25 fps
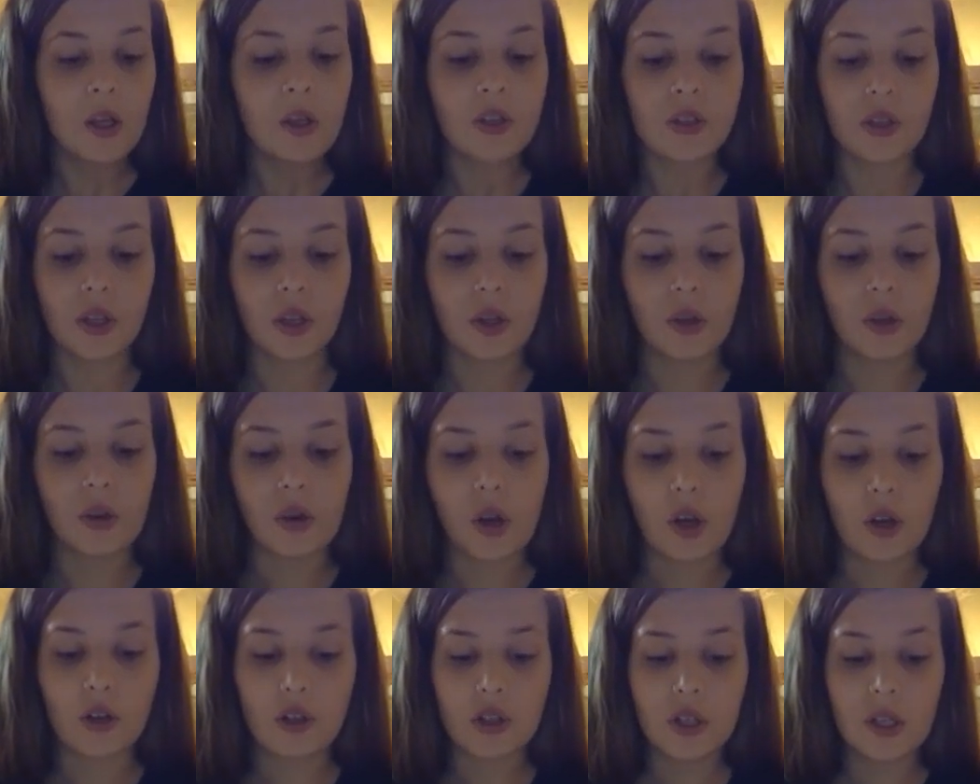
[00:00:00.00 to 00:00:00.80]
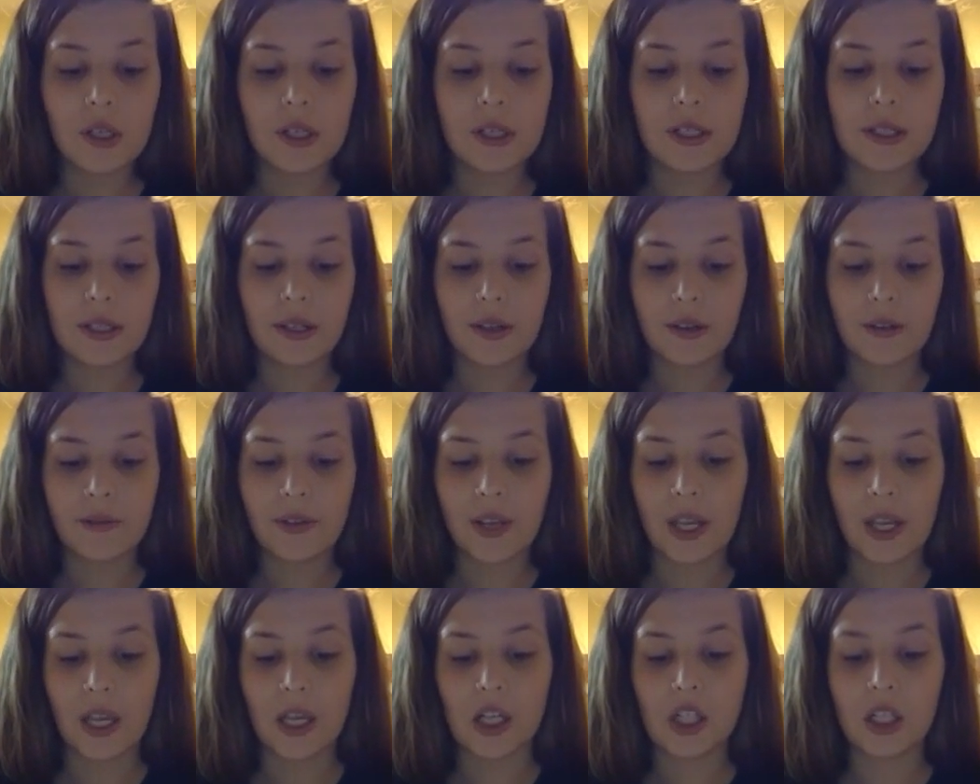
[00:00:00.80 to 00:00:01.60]
So, ocean
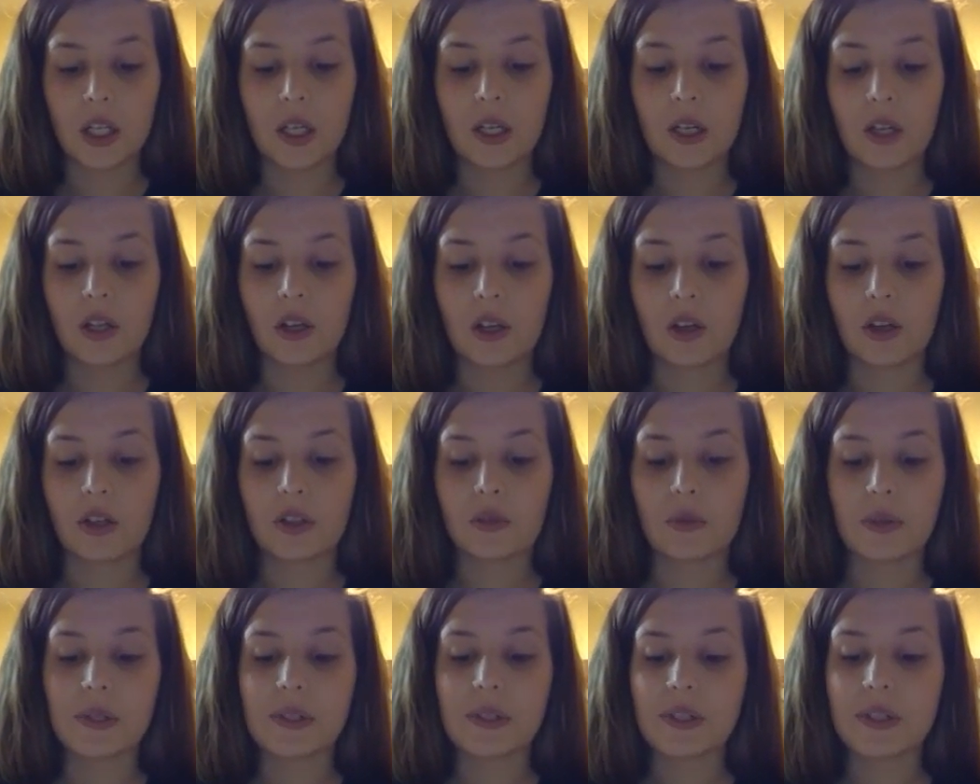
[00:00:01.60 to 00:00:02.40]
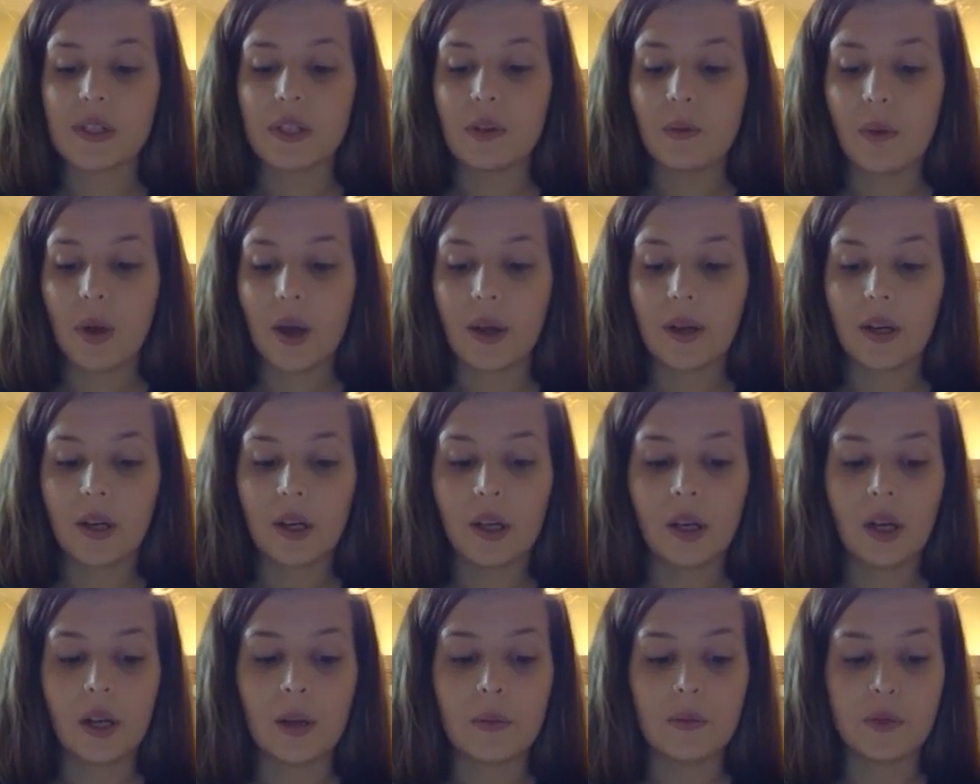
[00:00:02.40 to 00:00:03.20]
acidification occurs when
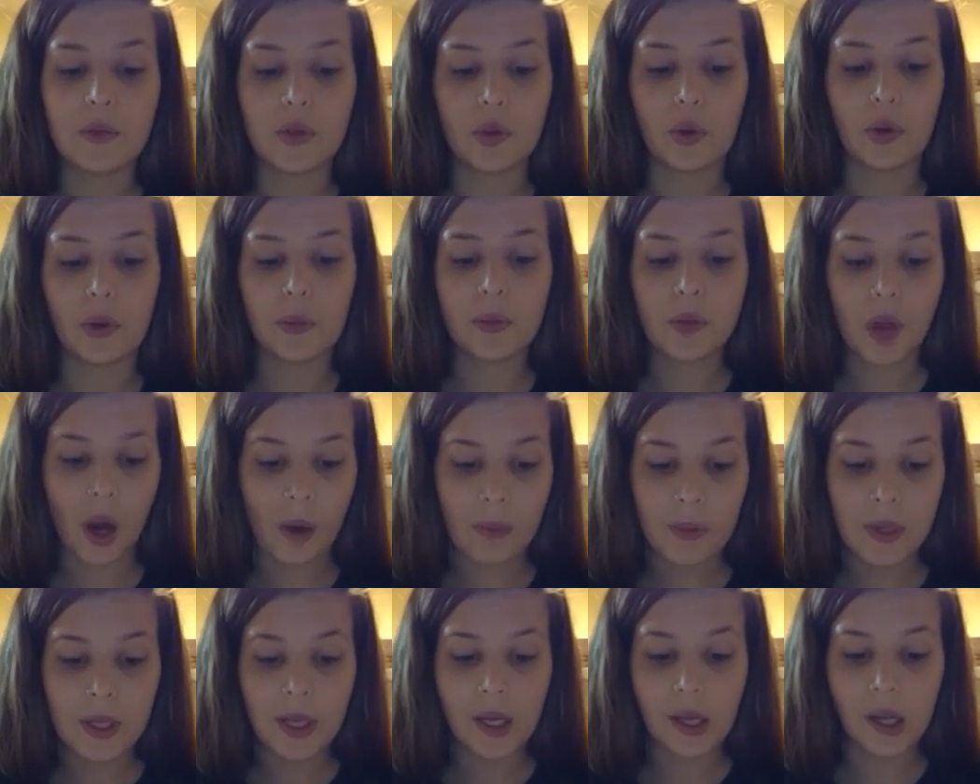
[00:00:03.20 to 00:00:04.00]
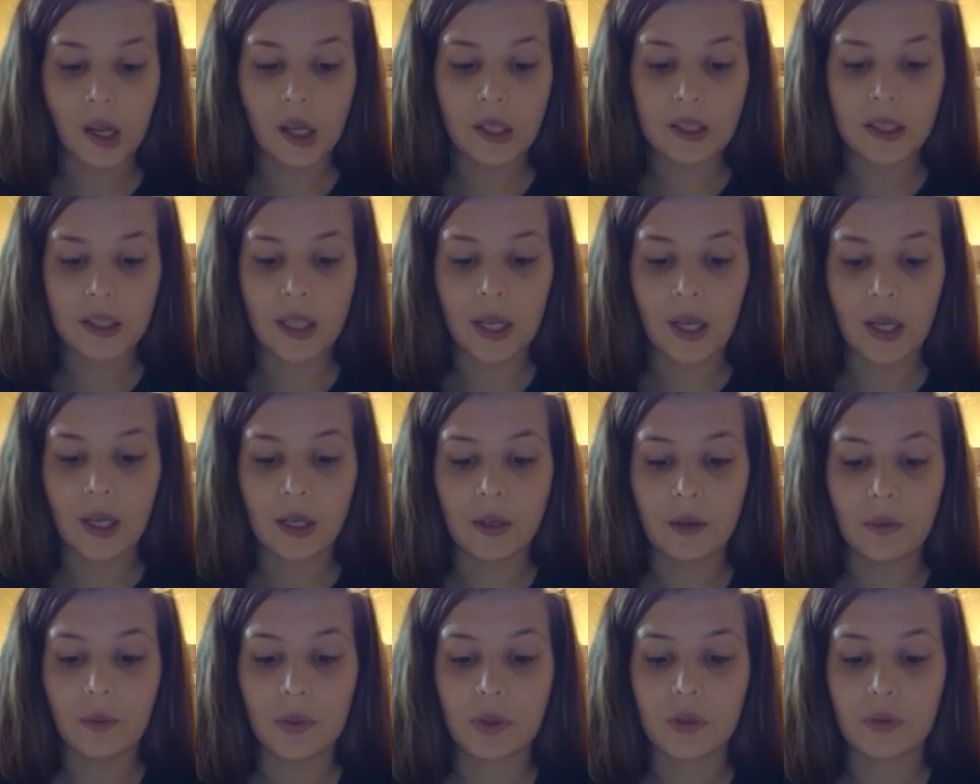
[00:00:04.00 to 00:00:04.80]
seawater absorbs carbon
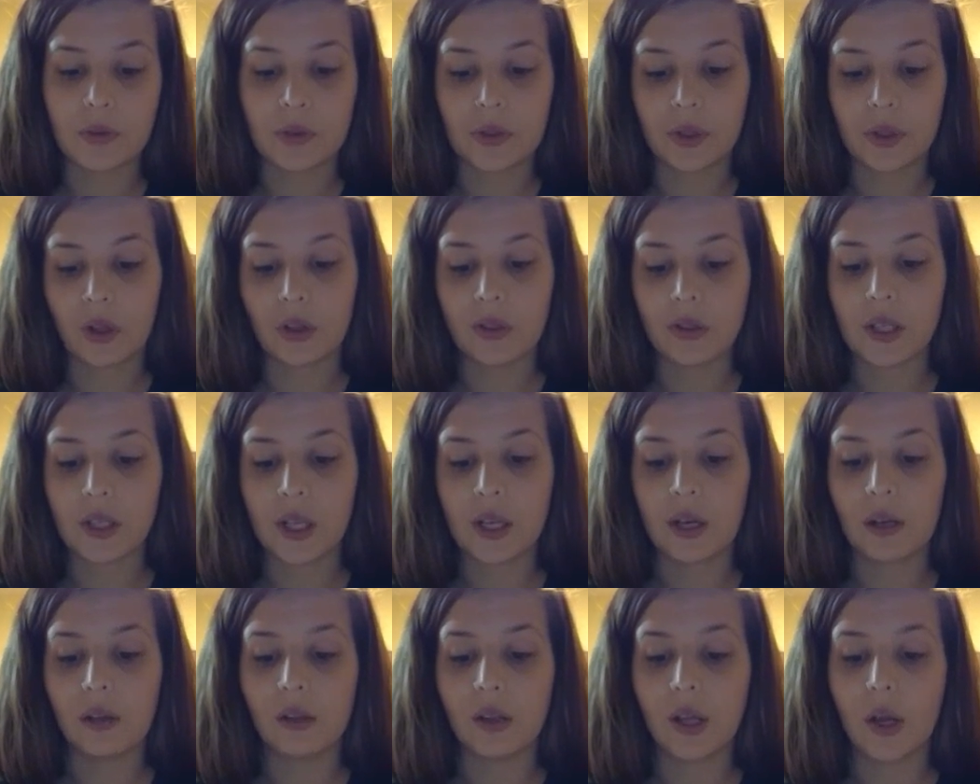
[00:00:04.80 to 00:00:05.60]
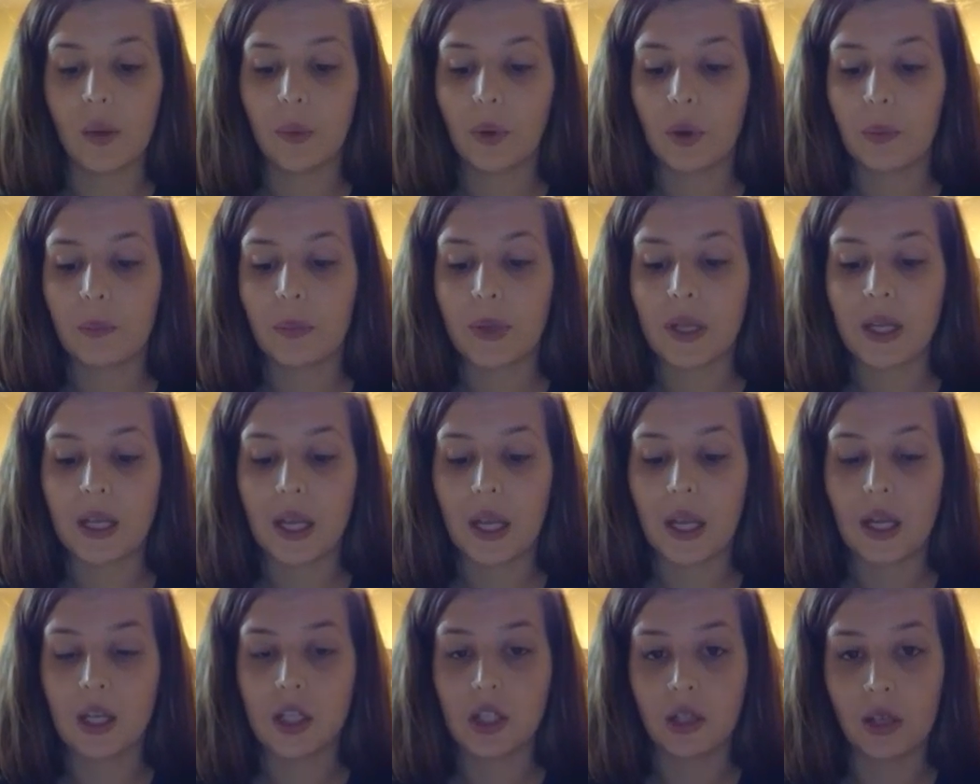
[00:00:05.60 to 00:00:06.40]
dioxide, which results in a lower
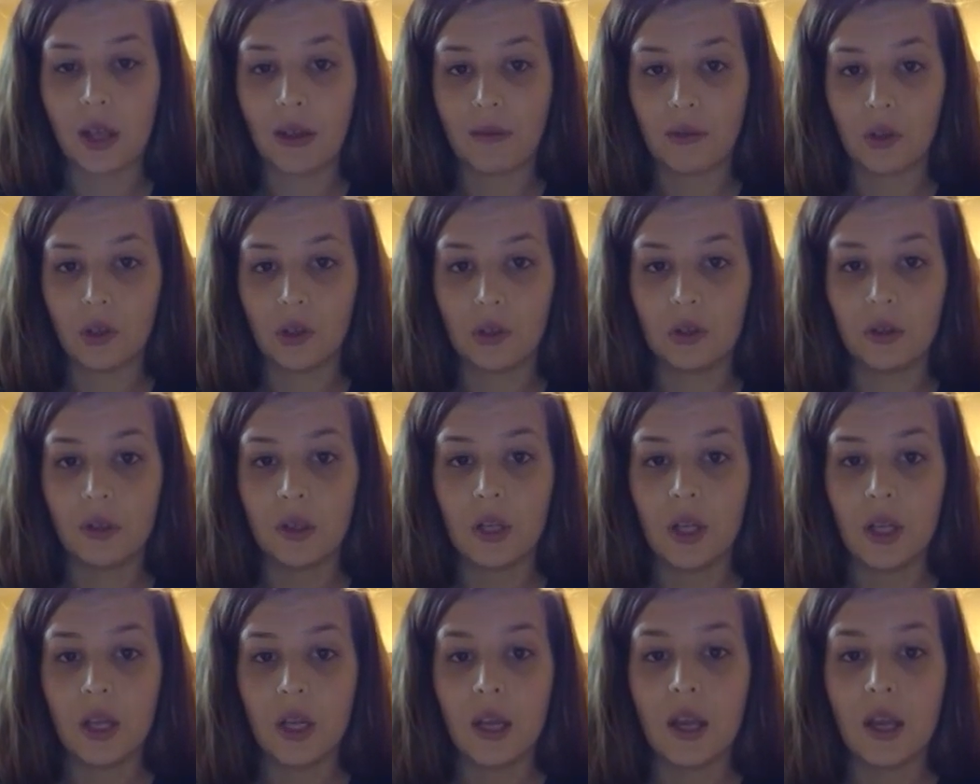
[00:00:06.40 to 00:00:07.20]
pH level,